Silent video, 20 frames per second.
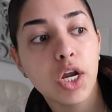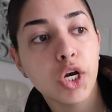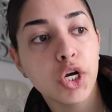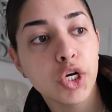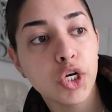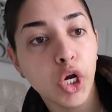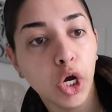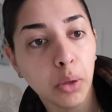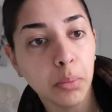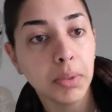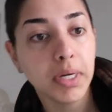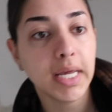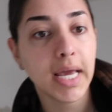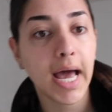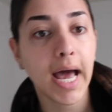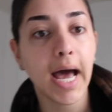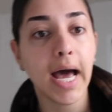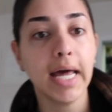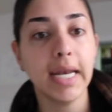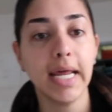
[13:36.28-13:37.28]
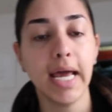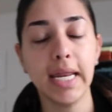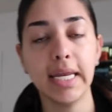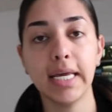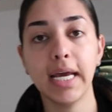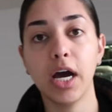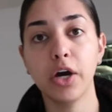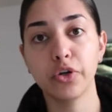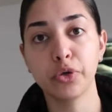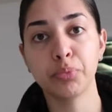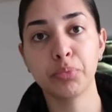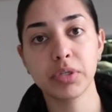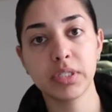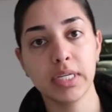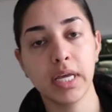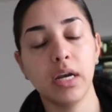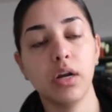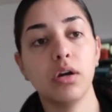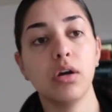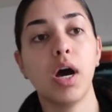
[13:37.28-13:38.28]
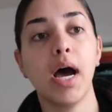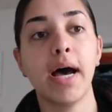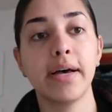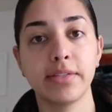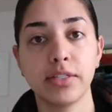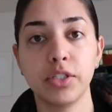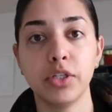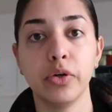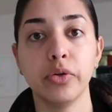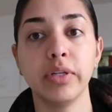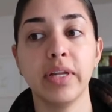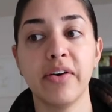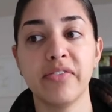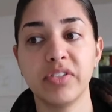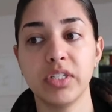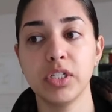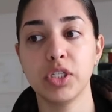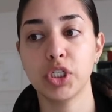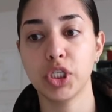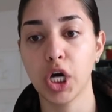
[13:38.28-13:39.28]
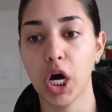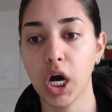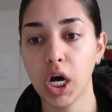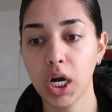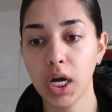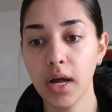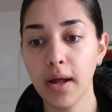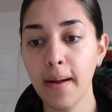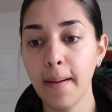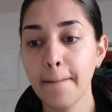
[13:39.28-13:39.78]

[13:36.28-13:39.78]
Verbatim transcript: Nobody had any one hundred percent acetone left in stock.